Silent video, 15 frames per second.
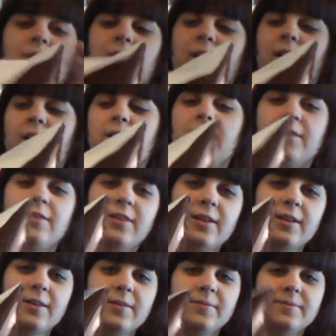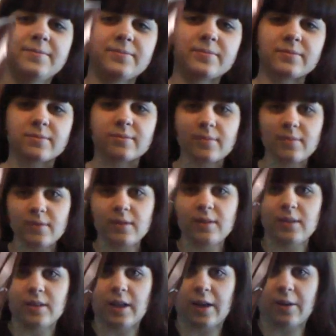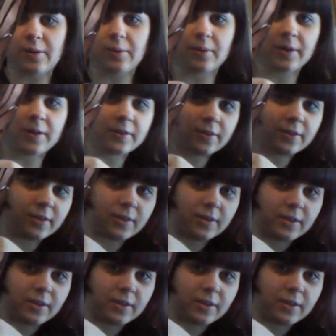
can kind of see how it works.